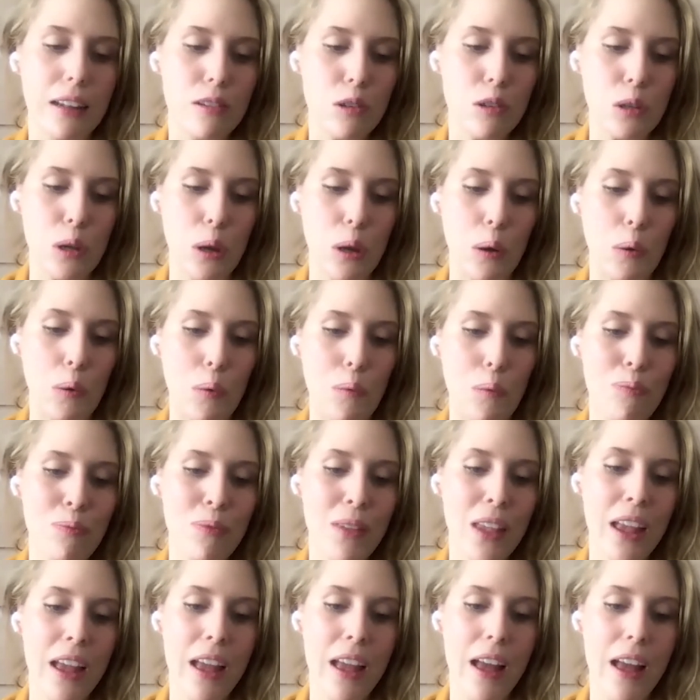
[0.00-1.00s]
So
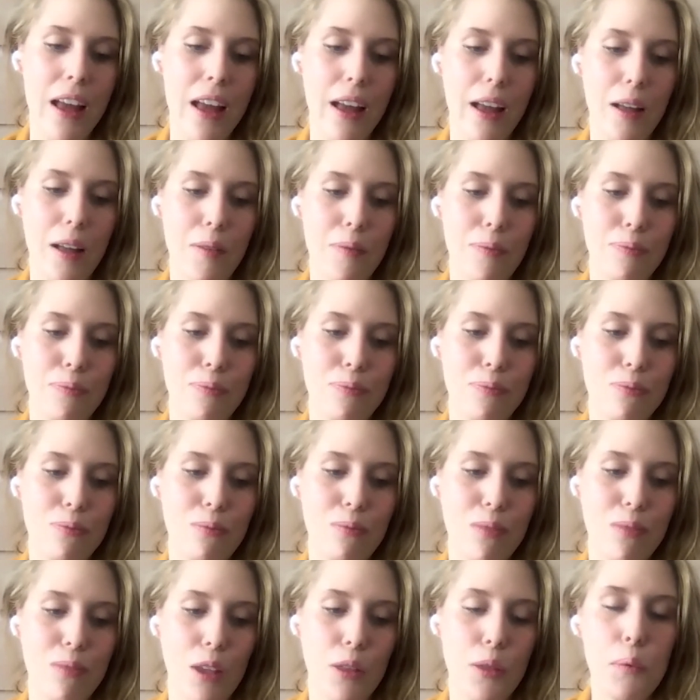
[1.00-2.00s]

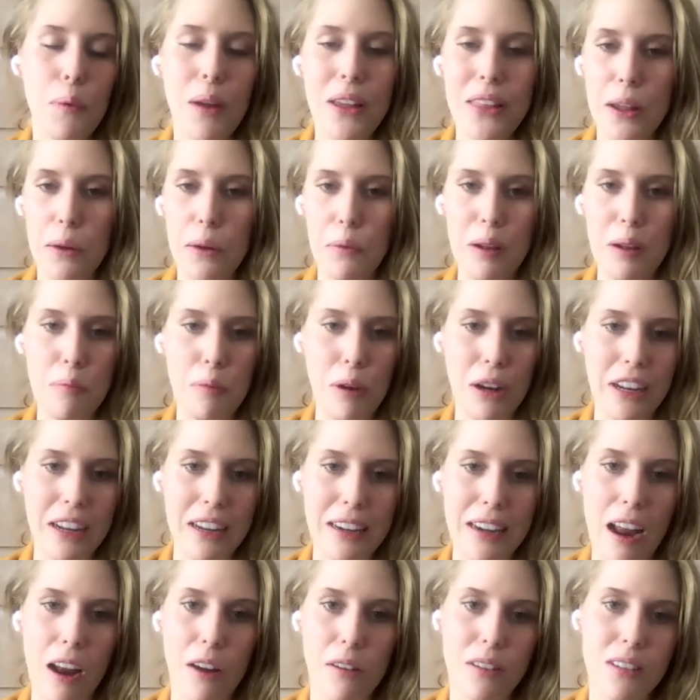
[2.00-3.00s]
the way that we break
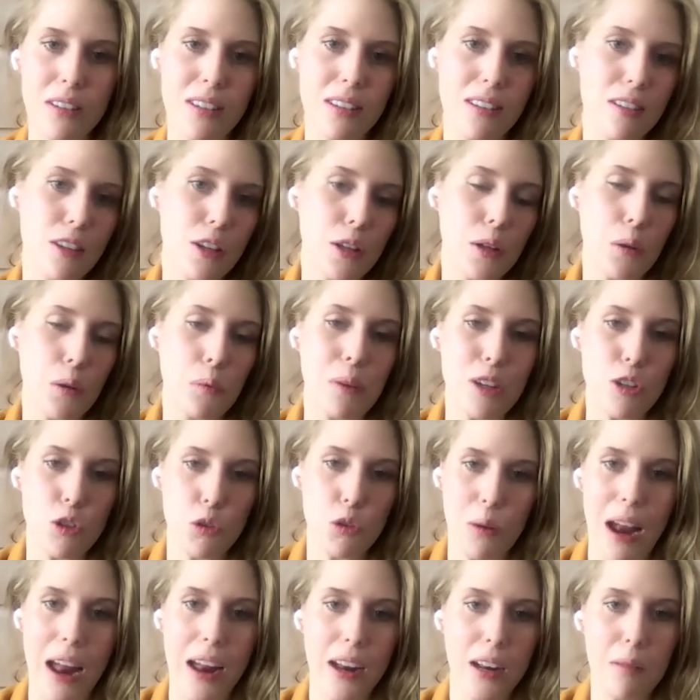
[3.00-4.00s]
it out is, we
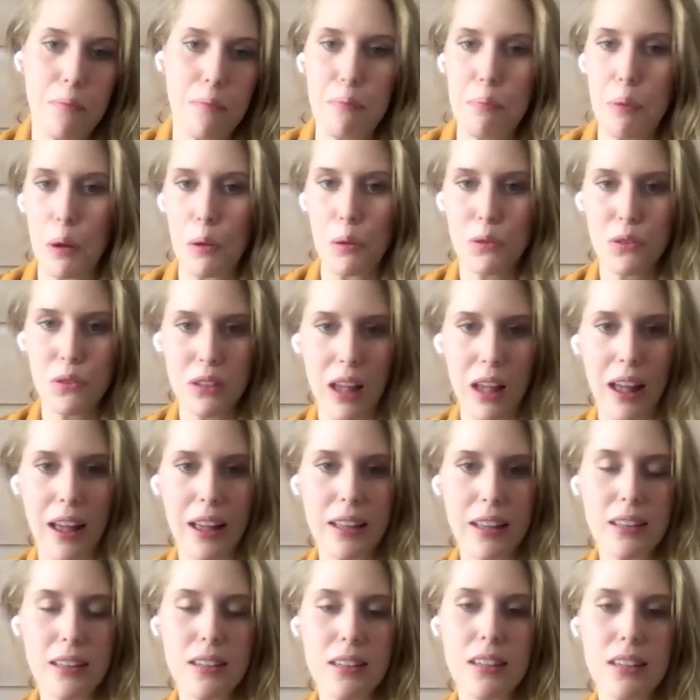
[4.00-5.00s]
track both
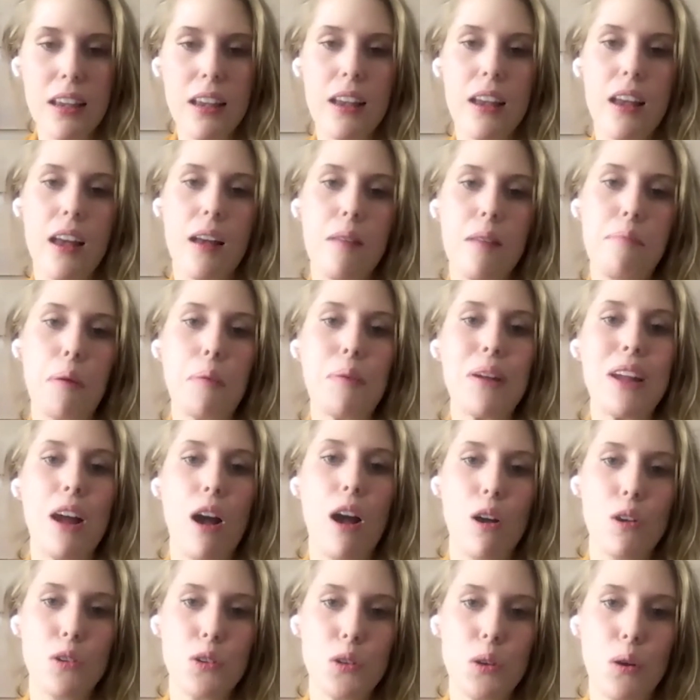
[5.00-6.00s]
sides, but we
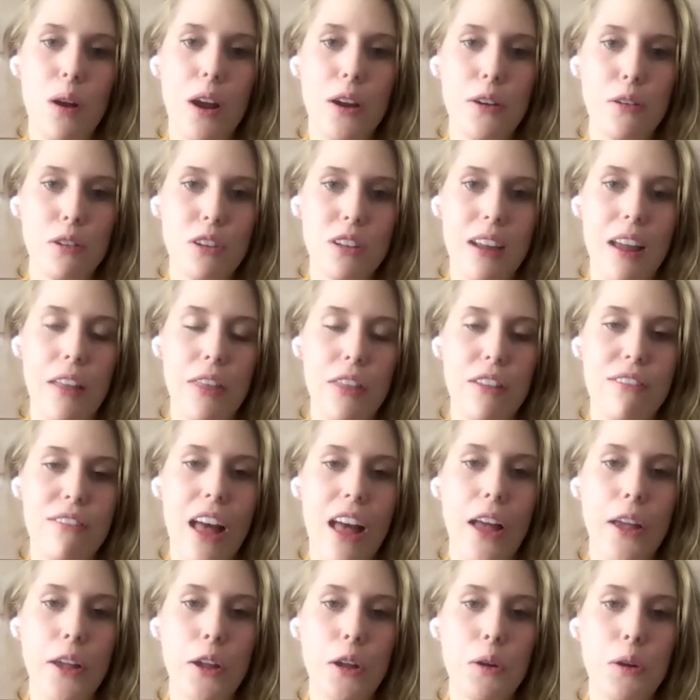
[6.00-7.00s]
also understand the
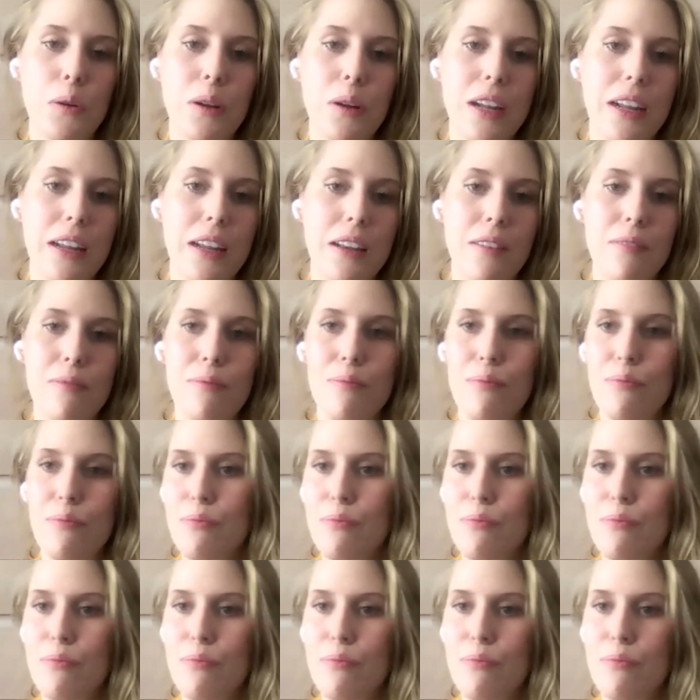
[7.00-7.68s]
value in